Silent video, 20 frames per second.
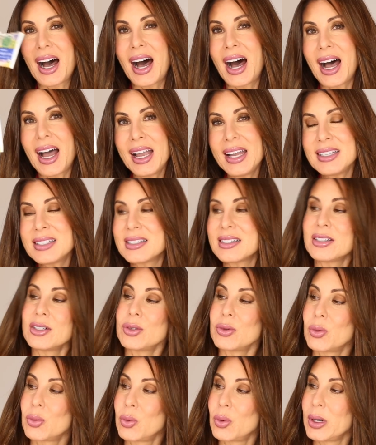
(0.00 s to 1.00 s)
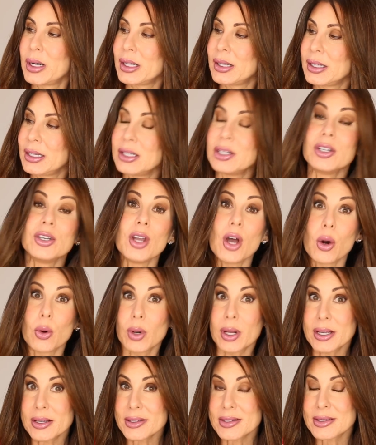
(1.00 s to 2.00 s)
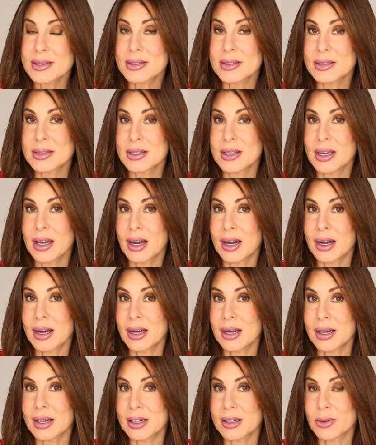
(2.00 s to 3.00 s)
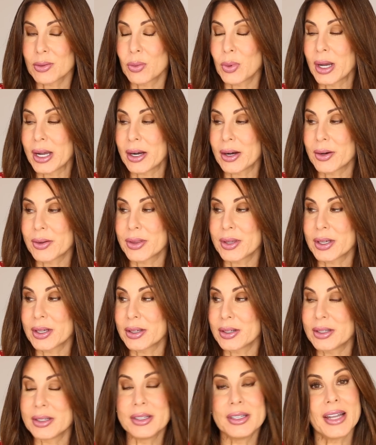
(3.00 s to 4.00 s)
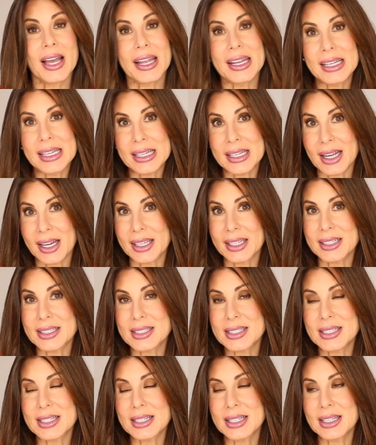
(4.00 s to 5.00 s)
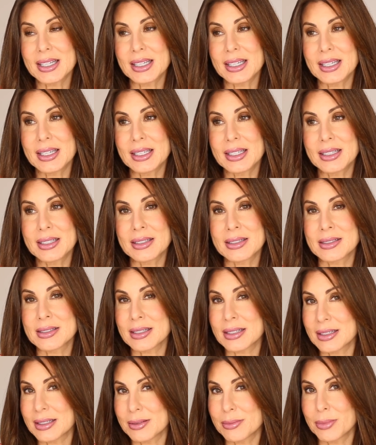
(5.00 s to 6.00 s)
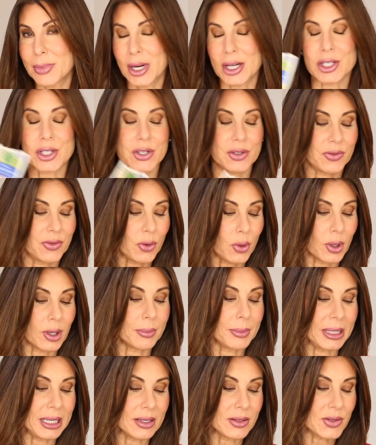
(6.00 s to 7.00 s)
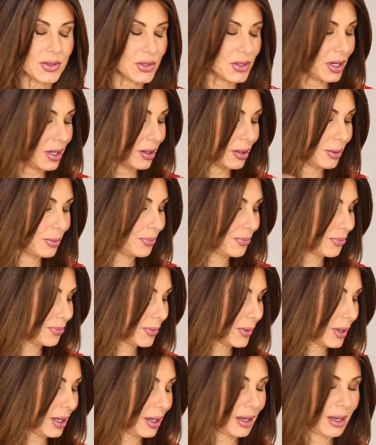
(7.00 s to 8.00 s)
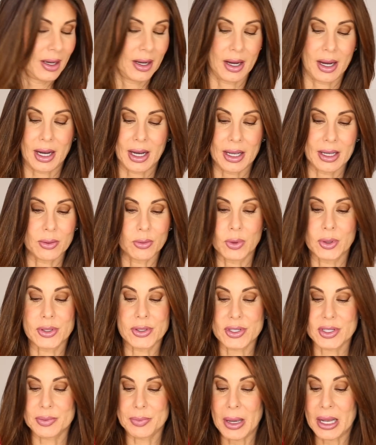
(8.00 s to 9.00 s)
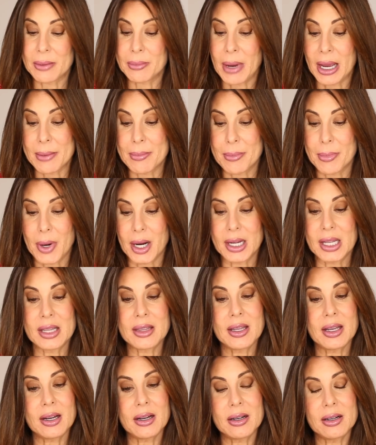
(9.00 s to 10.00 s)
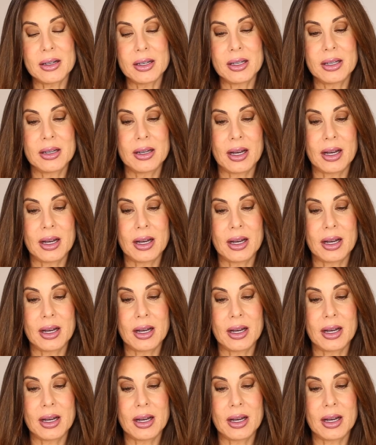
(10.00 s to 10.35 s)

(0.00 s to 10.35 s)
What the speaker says: I didn't really notice where the nighty night tea did much for me, so I wouldn't spend my money there.